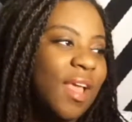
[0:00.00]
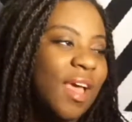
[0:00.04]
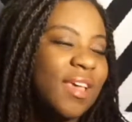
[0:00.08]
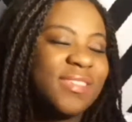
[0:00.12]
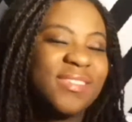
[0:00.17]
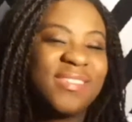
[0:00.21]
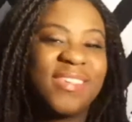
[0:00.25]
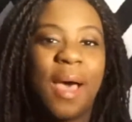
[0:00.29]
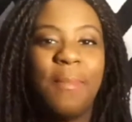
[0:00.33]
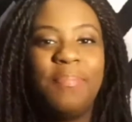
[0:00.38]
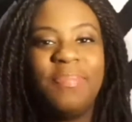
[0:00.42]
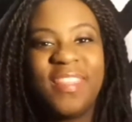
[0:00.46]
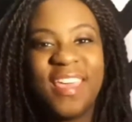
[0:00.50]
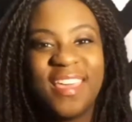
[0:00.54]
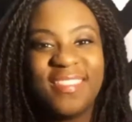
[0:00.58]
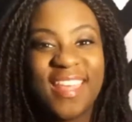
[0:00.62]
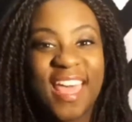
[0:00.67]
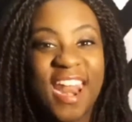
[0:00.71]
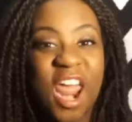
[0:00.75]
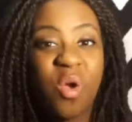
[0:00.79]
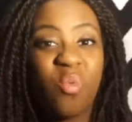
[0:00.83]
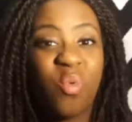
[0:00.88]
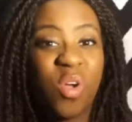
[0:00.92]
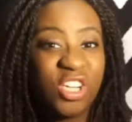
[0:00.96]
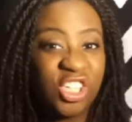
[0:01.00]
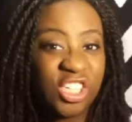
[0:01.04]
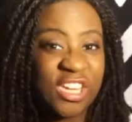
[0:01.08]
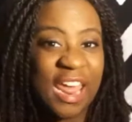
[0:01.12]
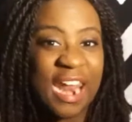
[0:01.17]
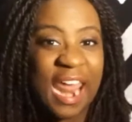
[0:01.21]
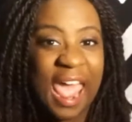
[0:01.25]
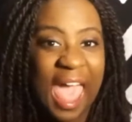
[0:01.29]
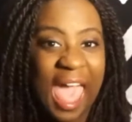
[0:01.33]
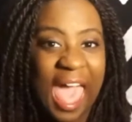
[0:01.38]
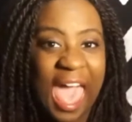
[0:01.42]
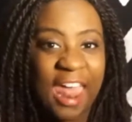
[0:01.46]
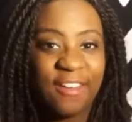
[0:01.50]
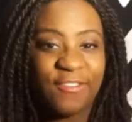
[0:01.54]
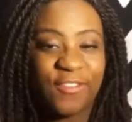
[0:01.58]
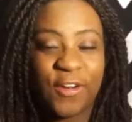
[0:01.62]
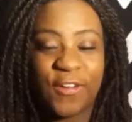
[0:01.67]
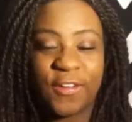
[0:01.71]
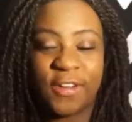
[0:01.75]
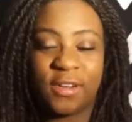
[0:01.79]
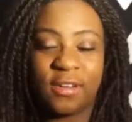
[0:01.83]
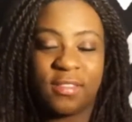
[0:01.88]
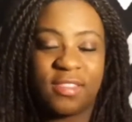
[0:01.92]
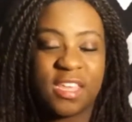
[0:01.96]
Something that I wish that I had
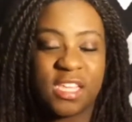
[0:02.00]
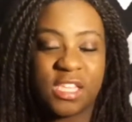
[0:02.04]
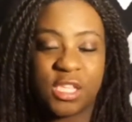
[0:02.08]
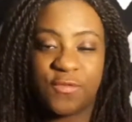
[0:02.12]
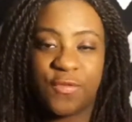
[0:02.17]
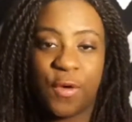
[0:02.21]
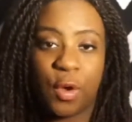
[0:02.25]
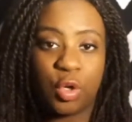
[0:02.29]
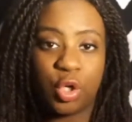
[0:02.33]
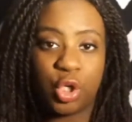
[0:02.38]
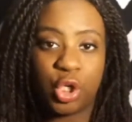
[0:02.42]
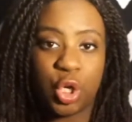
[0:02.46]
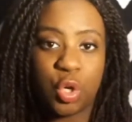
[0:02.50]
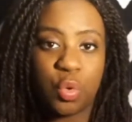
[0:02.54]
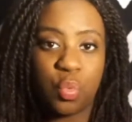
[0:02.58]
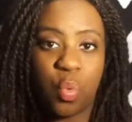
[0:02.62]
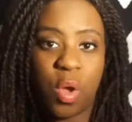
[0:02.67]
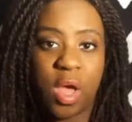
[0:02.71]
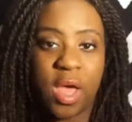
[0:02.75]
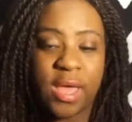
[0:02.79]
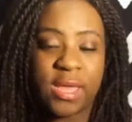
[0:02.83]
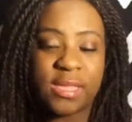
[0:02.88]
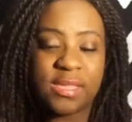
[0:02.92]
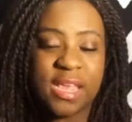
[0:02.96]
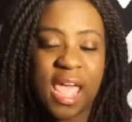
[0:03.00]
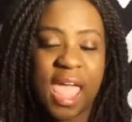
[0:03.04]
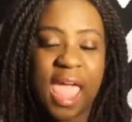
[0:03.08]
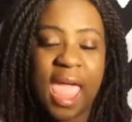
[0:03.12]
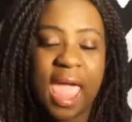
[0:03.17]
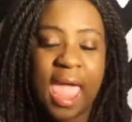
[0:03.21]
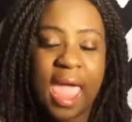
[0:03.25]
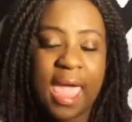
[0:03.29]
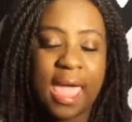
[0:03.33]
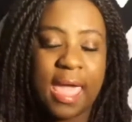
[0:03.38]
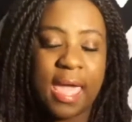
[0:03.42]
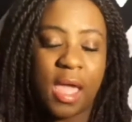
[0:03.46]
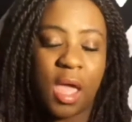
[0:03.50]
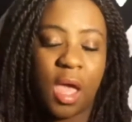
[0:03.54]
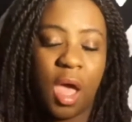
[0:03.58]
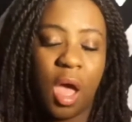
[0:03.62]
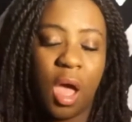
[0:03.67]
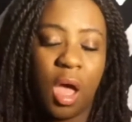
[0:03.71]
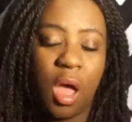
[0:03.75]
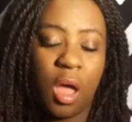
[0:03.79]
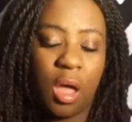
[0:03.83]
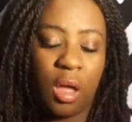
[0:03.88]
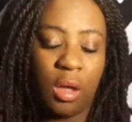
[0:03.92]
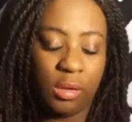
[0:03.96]
for this photo shoot was
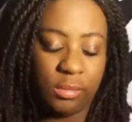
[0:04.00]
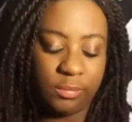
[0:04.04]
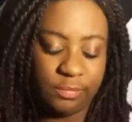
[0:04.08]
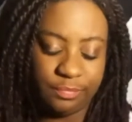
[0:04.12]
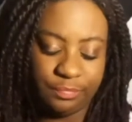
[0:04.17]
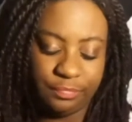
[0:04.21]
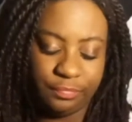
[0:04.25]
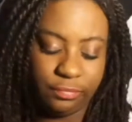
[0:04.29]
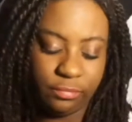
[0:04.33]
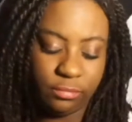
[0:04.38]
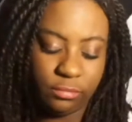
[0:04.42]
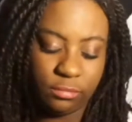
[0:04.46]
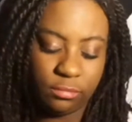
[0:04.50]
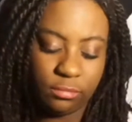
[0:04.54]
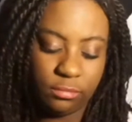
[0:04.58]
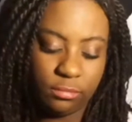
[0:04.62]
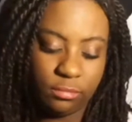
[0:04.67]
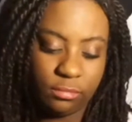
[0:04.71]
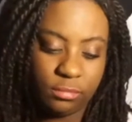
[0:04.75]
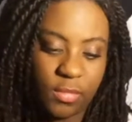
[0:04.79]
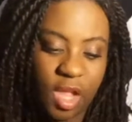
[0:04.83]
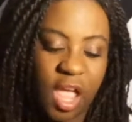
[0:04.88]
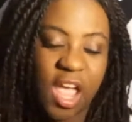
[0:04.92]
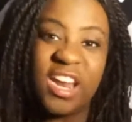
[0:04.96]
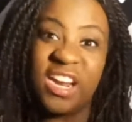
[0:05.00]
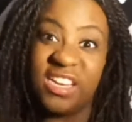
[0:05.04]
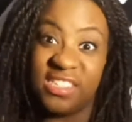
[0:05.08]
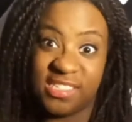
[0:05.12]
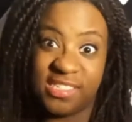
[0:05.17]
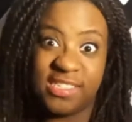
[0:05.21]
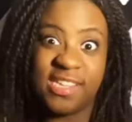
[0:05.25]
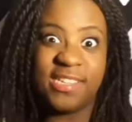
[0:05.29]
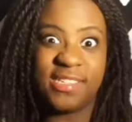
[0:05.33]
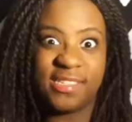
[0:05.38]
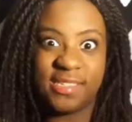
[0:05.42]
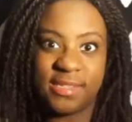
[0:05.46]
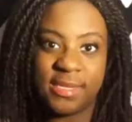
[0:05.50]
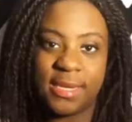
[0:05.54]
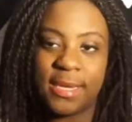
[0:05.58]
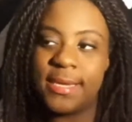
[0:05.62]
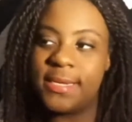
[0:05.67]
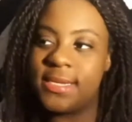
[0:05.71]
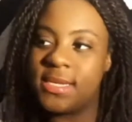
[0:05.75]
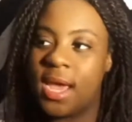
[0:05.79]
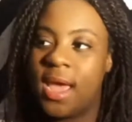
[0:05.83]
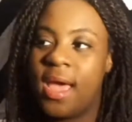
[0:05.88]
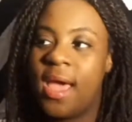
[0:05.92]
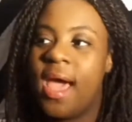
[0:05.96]
an
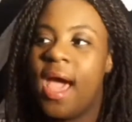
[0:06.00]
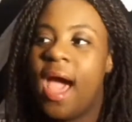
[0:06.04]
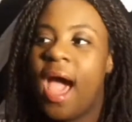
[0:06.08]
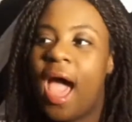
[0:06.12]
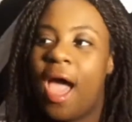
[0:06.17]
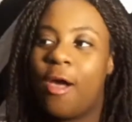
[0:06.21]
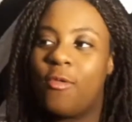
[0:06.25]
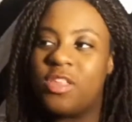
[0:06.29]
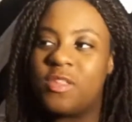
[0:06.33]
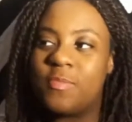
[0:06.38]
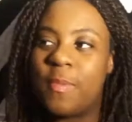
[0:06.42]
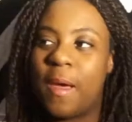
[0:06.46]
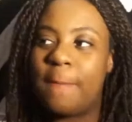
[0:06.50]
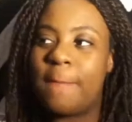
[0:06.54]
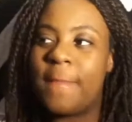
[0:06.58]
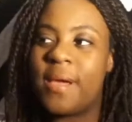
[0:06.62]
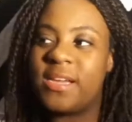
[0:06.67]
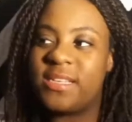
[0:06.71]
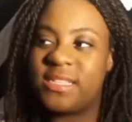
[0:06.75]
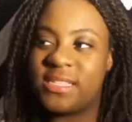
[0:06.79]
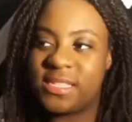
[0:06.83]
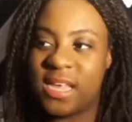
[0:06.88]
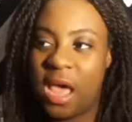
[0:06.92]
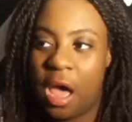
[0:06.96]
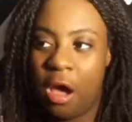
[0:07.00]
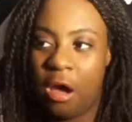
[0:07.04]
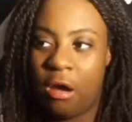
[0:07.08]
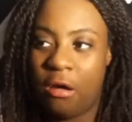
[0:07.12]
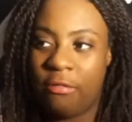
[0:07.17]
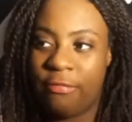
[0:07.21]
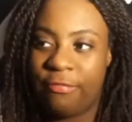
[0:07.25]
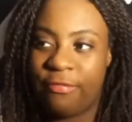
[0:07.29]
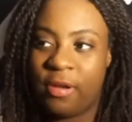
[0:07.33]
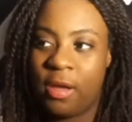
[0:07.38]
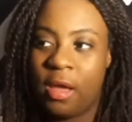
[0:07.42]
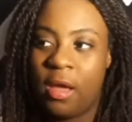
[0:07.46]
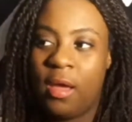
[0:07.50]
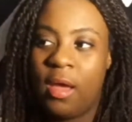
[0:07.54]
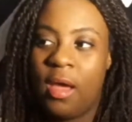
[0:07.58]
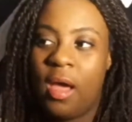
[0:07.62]
assistant. I was by myself.